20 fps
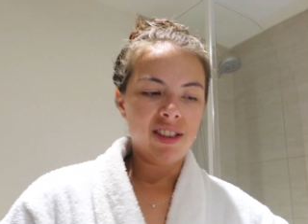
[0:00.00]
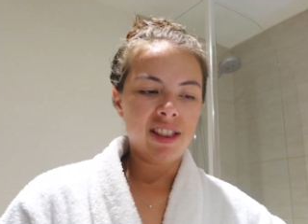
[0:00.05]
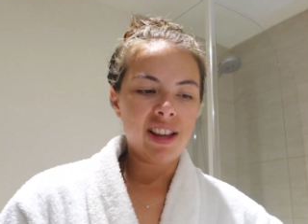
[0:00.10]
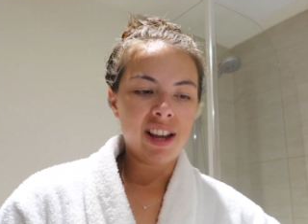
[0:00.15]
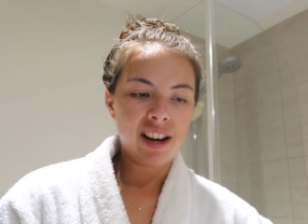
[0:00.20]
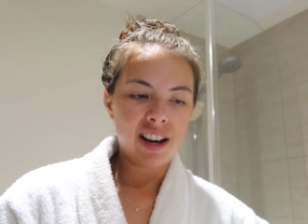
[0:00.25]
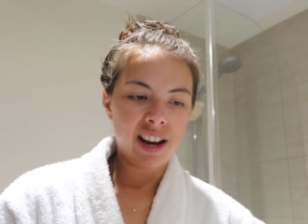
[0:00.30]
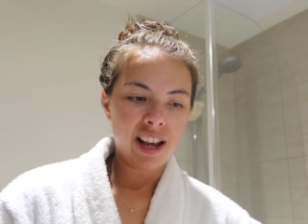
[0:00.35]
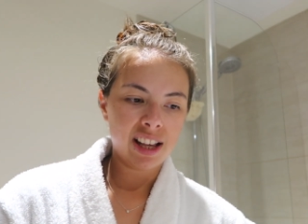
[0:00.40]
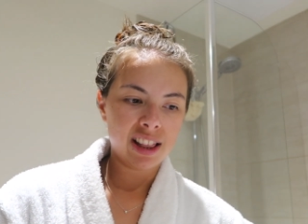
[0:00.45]
And
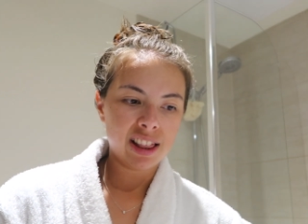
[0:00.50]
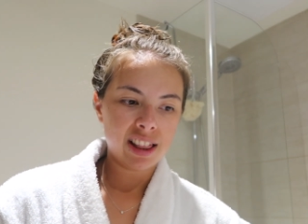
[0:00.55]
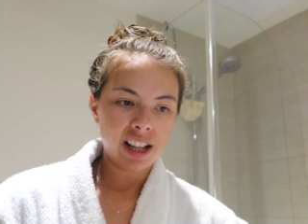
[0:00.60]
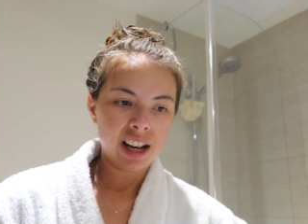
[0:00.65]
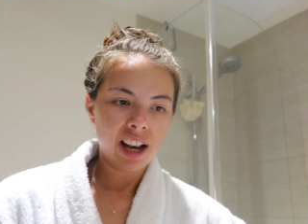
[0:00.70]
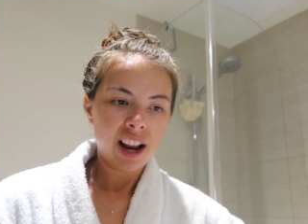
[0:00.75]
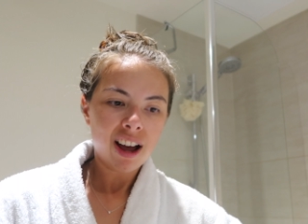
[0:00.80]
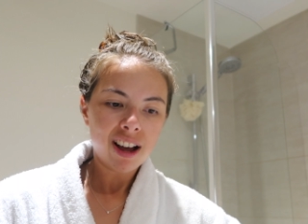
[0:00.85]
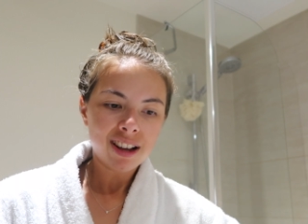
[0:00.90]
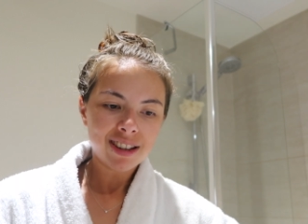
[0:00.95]
then like
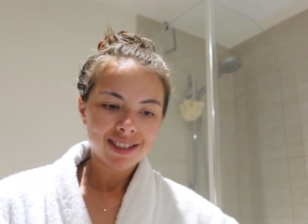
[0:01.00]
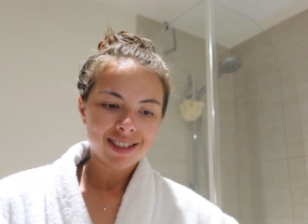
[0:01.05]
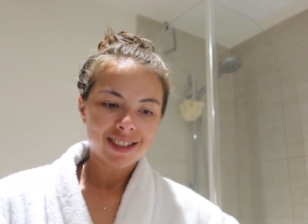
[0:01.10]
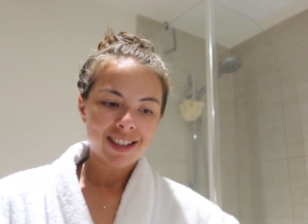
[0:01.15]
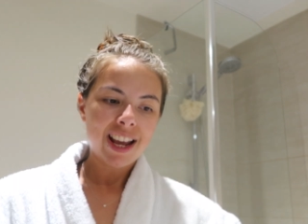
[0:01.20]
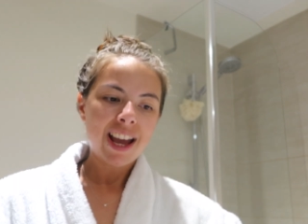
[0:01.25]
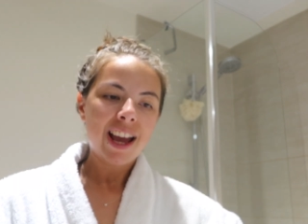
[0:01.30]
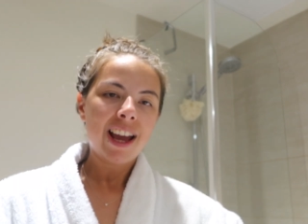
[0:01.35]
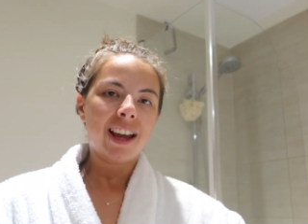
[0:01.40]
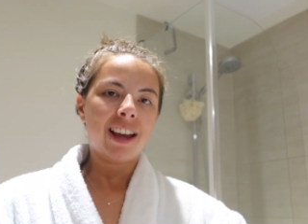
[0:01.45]
the last
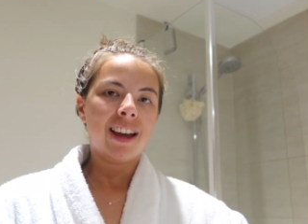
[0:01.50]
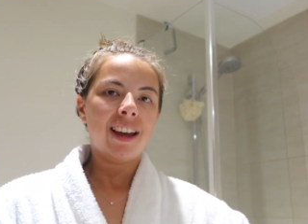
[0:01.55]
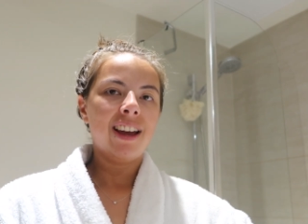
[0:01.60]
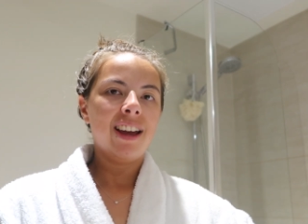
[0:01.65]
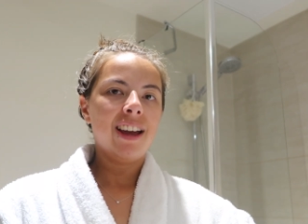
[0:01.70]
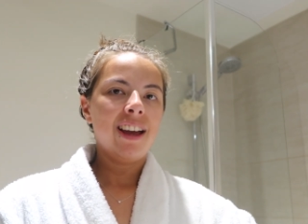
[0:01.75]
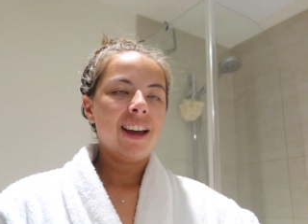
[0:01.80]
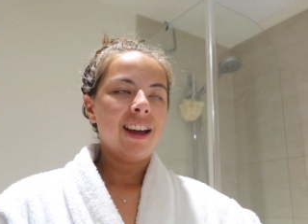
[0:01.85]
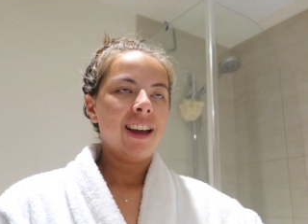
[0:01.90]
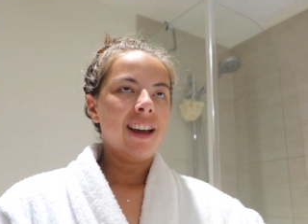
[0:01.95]
day,